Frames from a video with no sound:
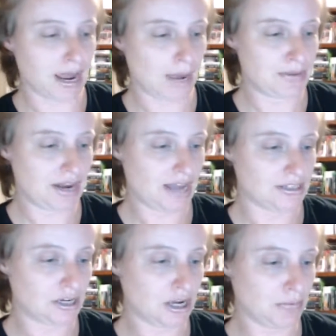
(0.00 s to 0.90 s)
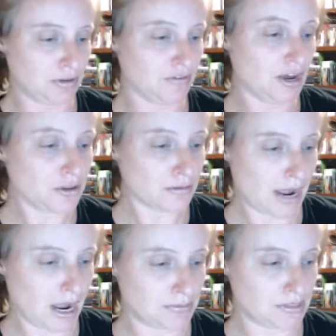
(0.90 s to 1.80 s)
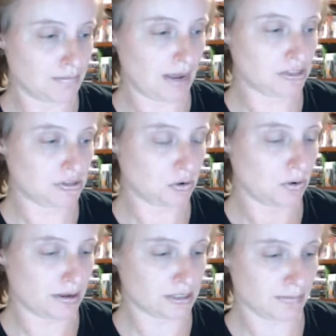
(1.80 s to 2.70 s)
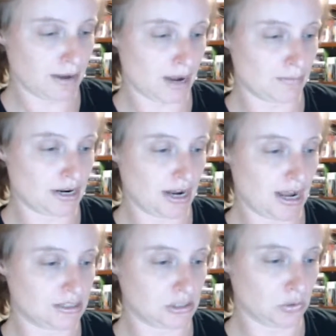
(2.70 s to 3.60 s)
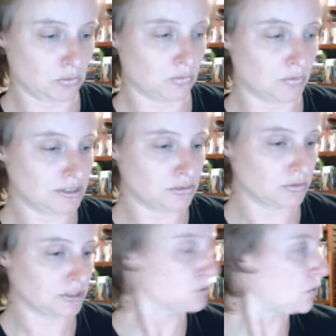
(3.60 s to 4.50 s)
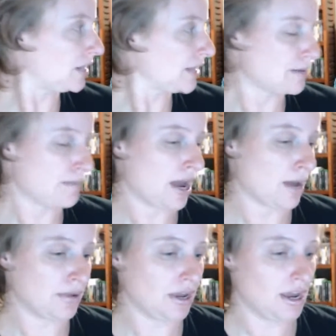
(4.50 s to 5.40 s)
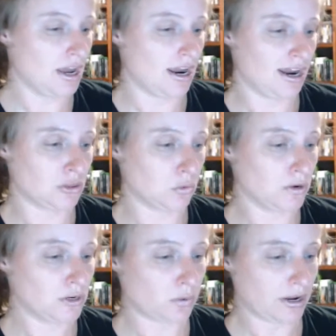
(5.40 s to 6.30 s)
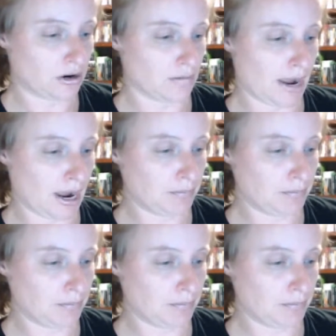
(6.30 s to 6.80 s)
and it has a couple of other maps, the Master Quest map, and it has the Twilight map, and the Wind Waker map.